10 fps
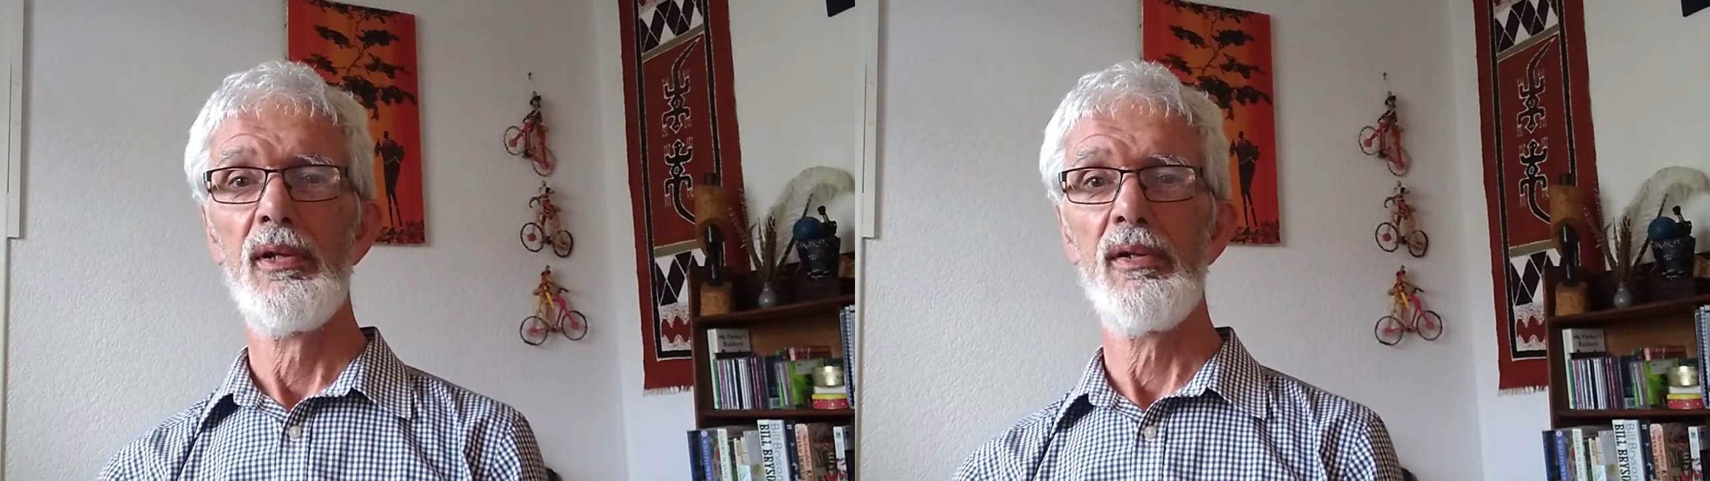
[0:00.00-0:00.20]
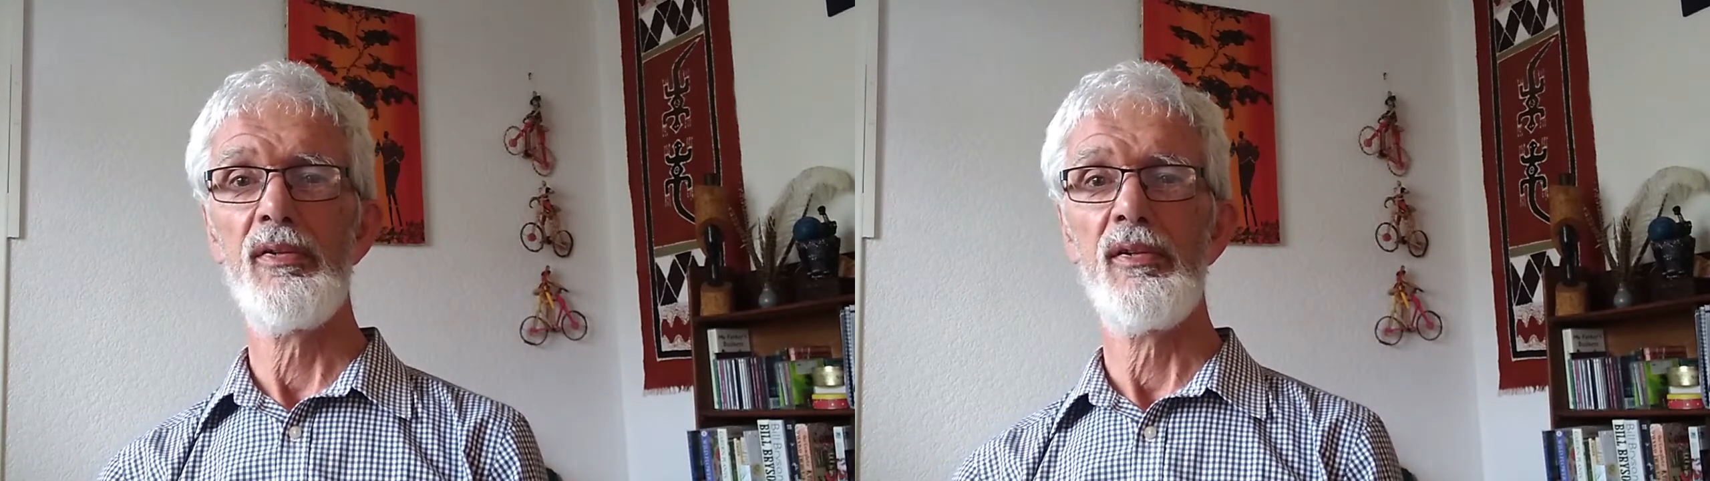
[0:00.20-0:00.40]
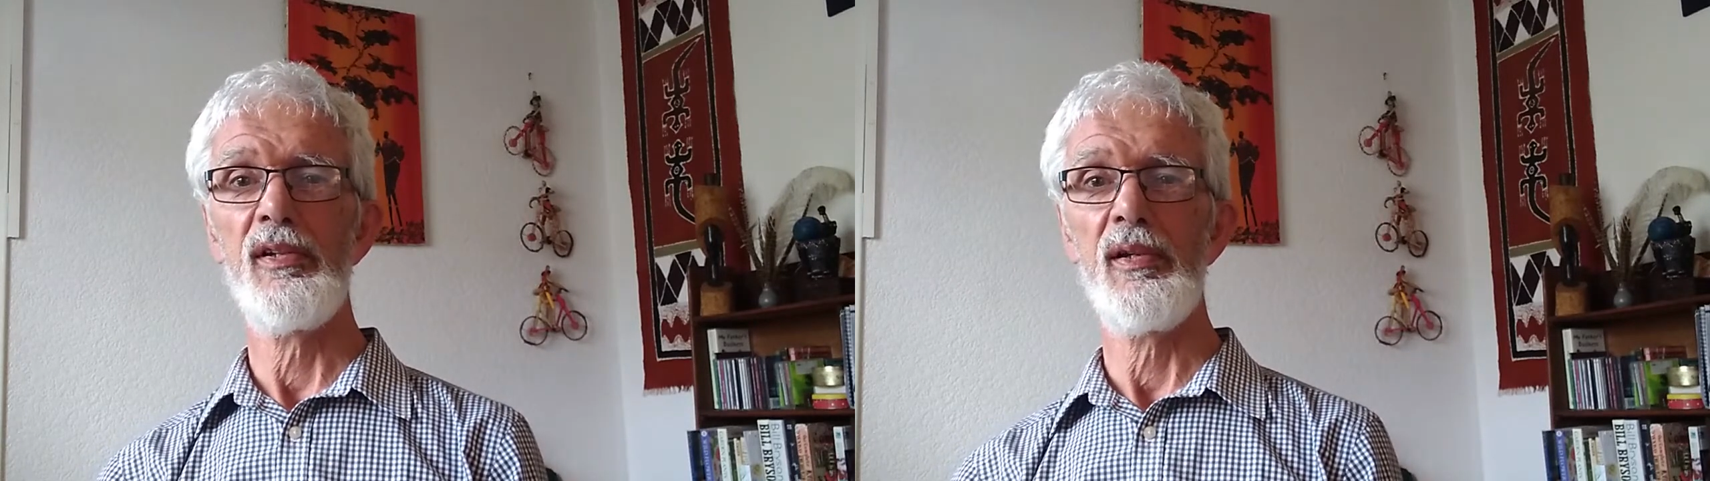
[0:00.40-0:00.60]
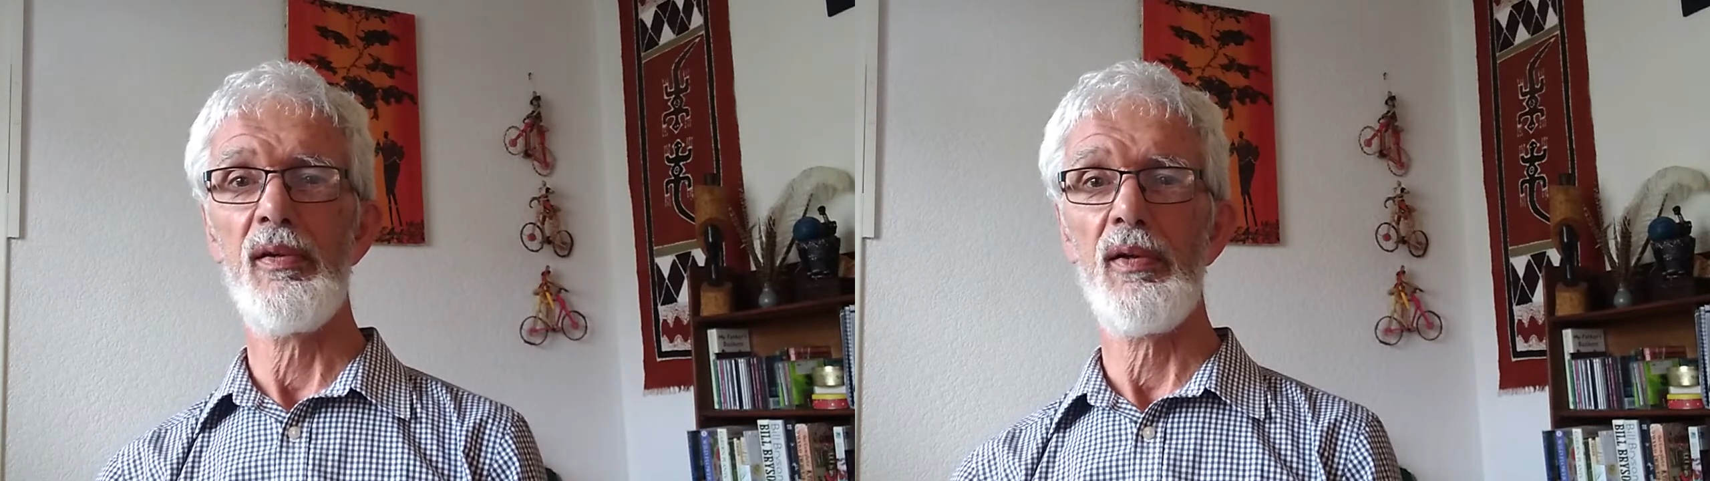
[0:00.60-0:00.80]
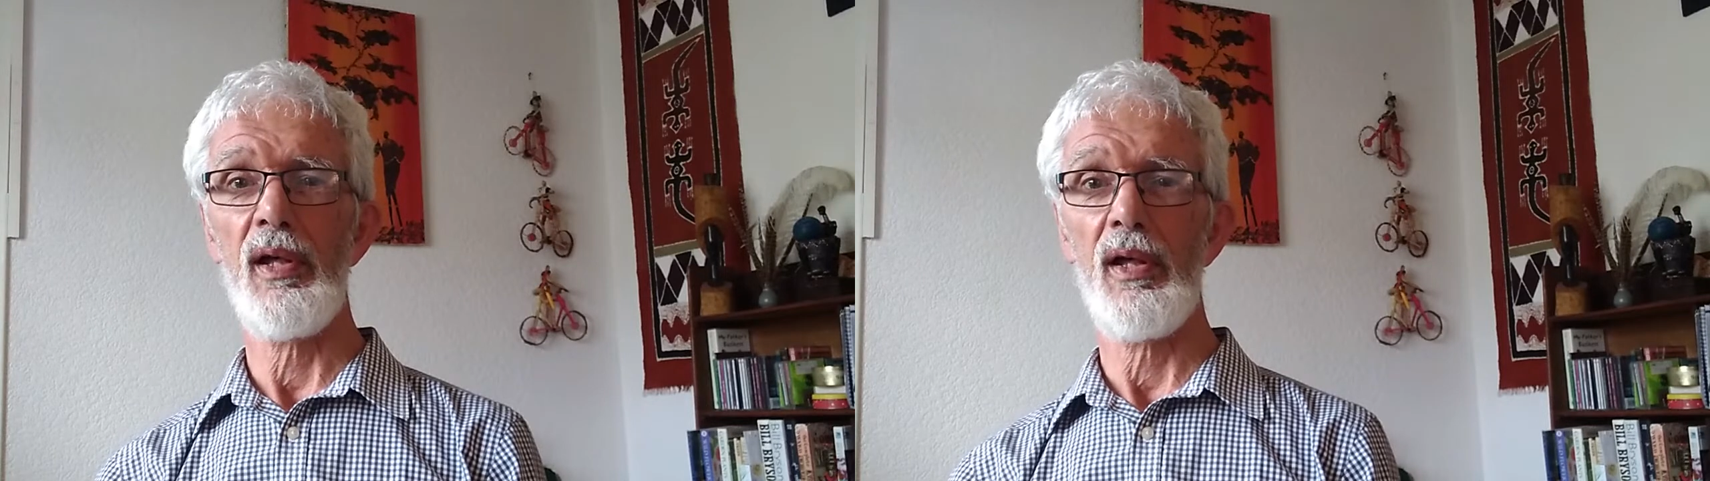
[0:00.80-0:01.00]
This has
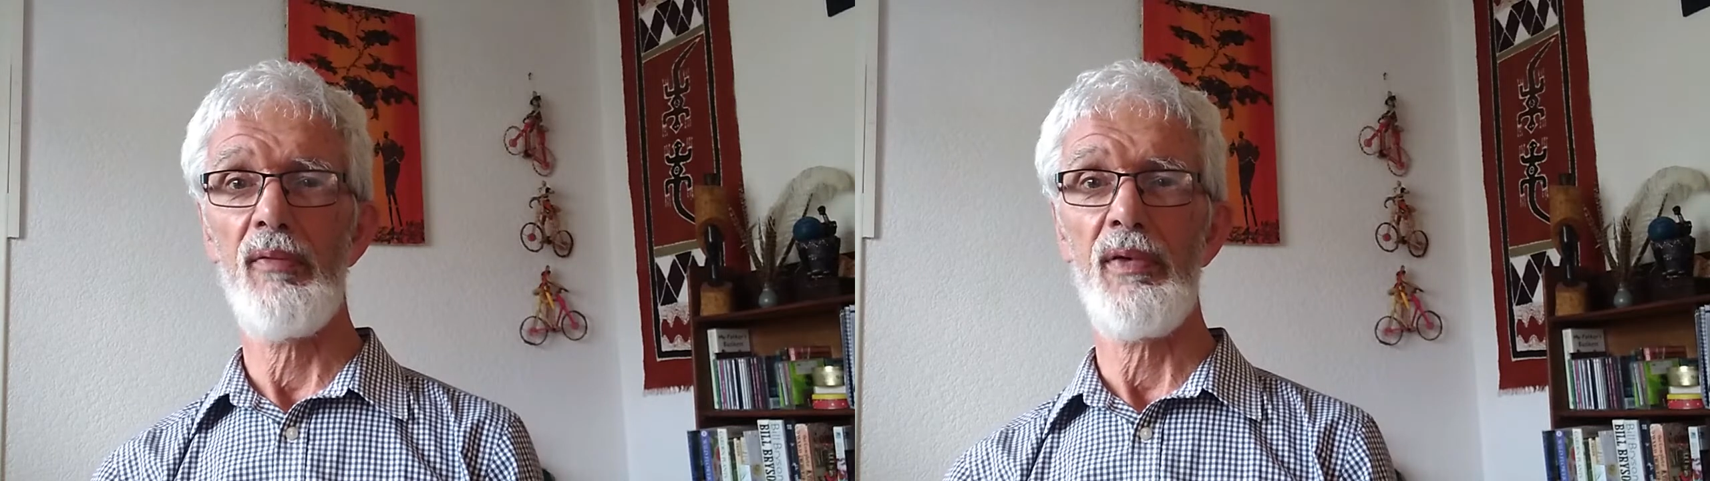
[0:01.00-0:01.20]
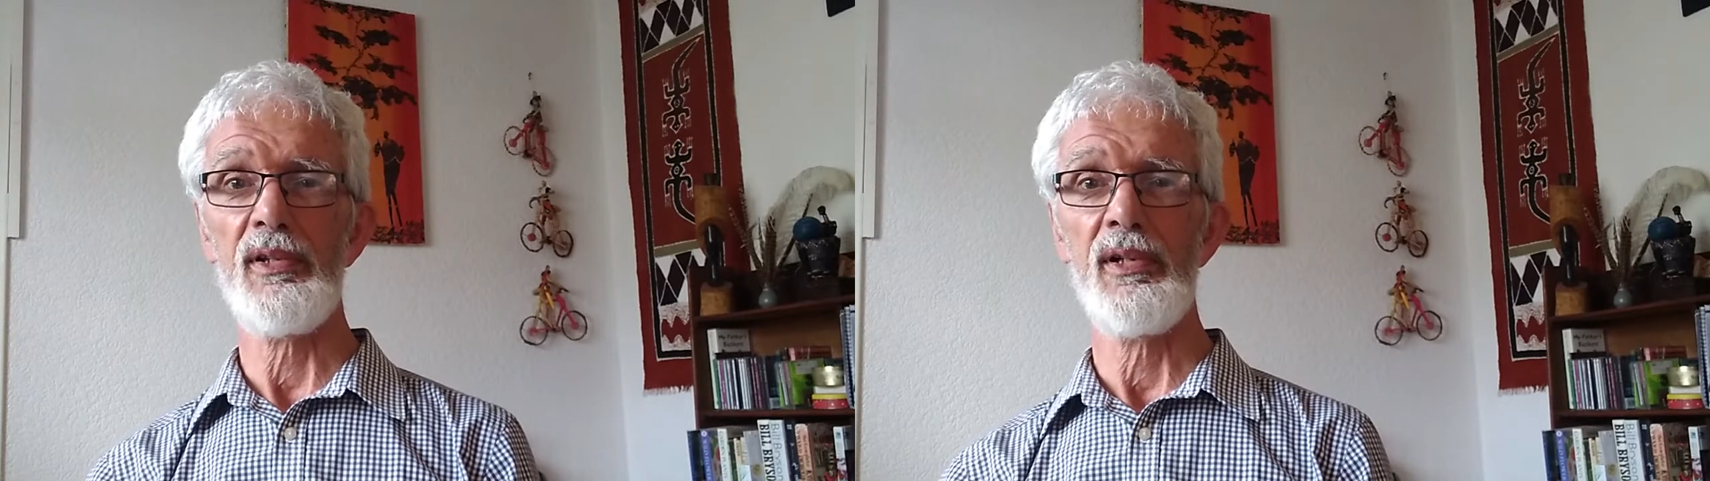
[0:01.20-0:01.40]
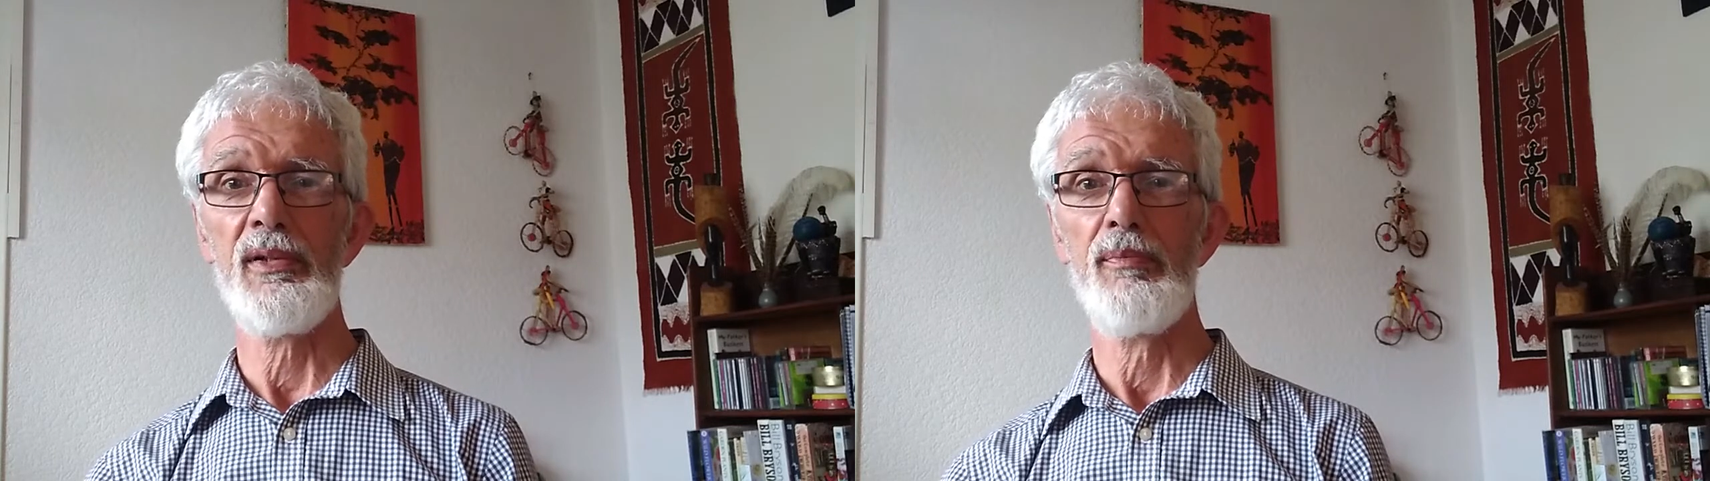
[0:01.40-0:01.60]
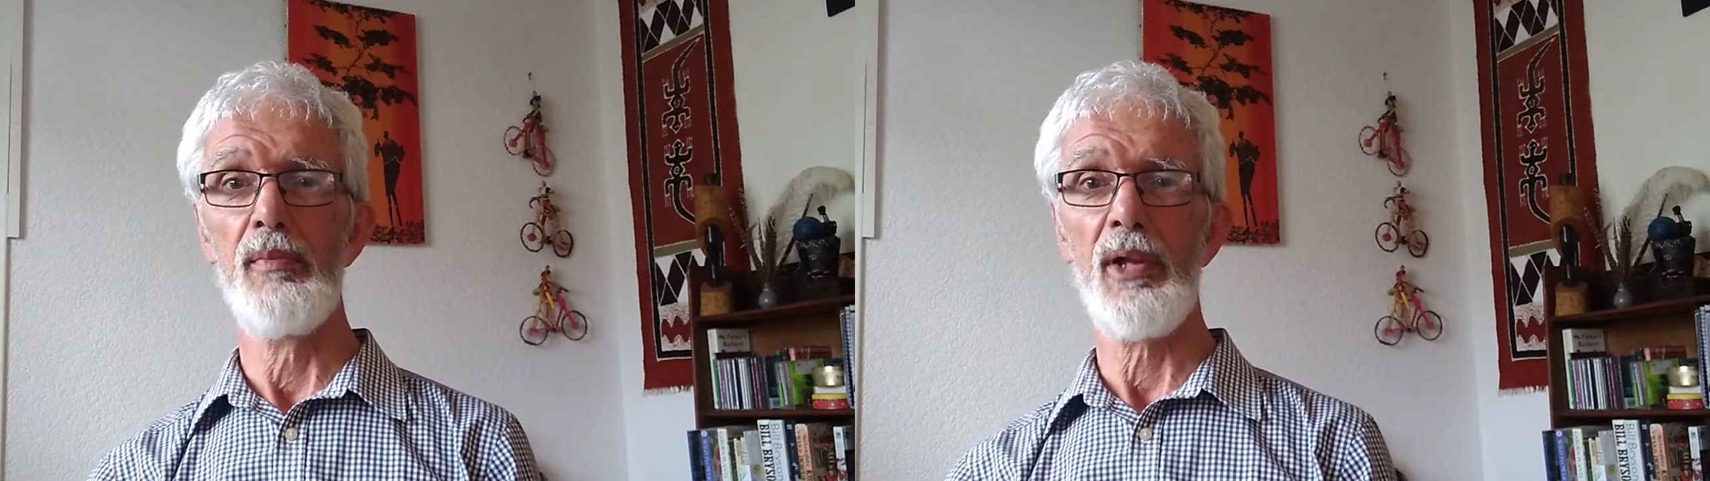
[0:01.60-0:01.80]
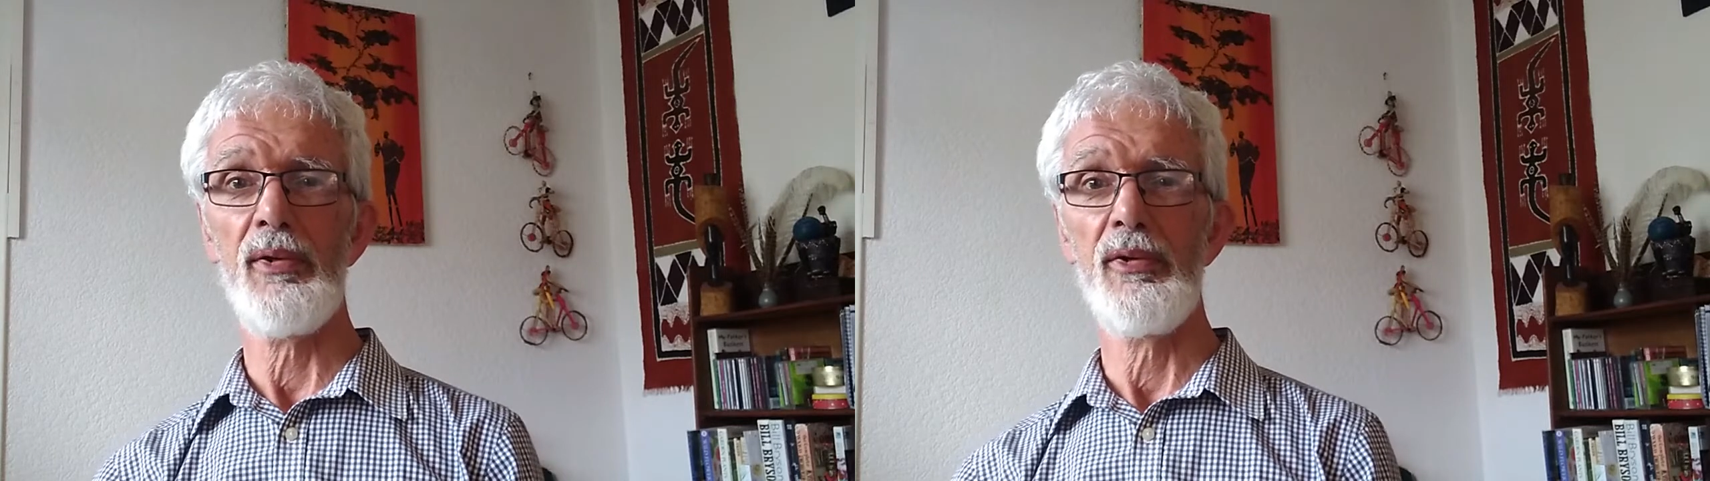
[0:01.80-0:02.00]
affected
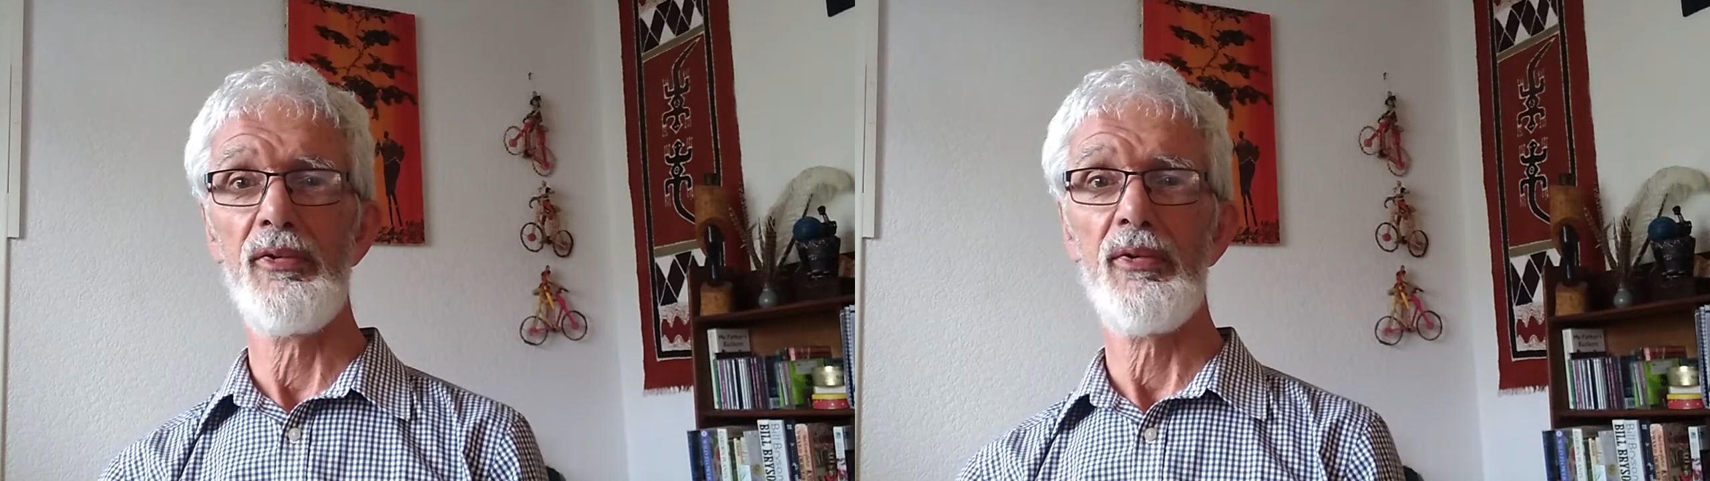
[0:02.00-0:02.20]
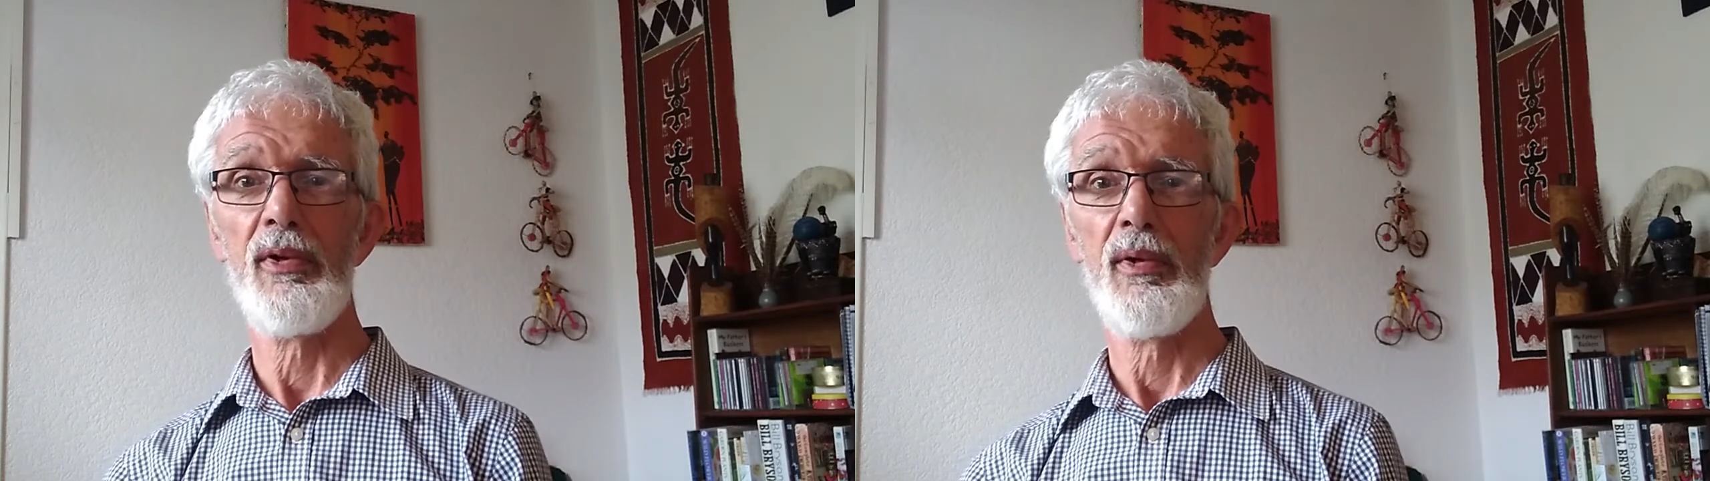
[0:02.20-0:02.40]
mothers,